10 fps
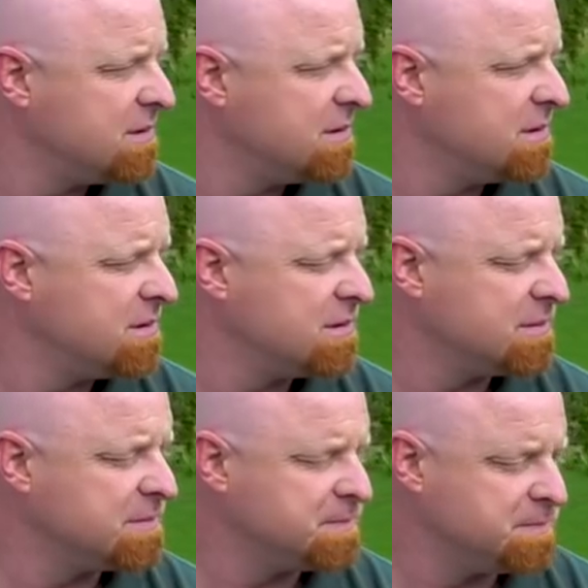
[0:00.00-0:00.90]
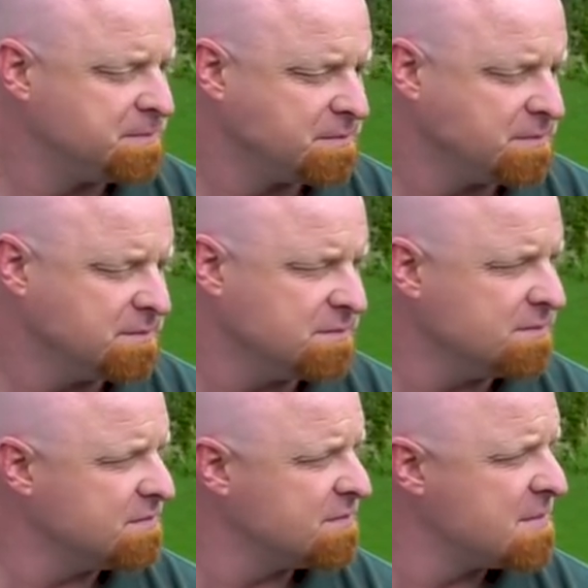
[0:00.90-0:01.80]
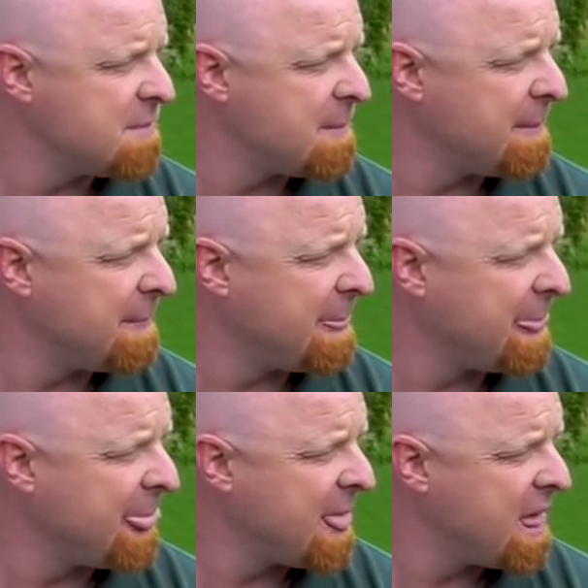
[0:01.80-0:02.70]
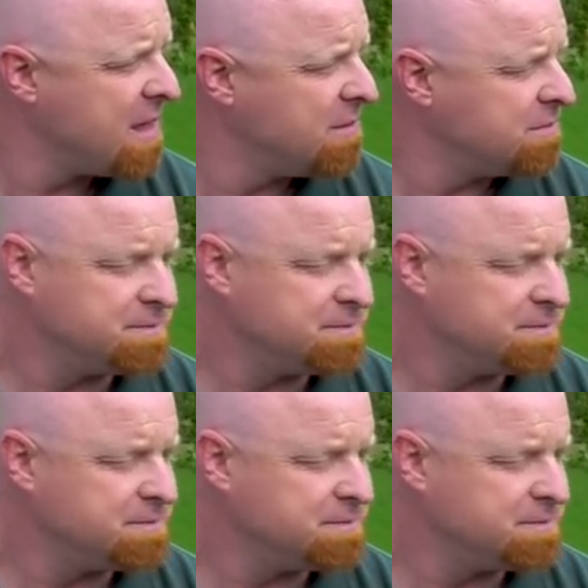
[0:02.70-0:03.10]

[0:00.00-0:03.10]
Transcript: This person isn't speaking.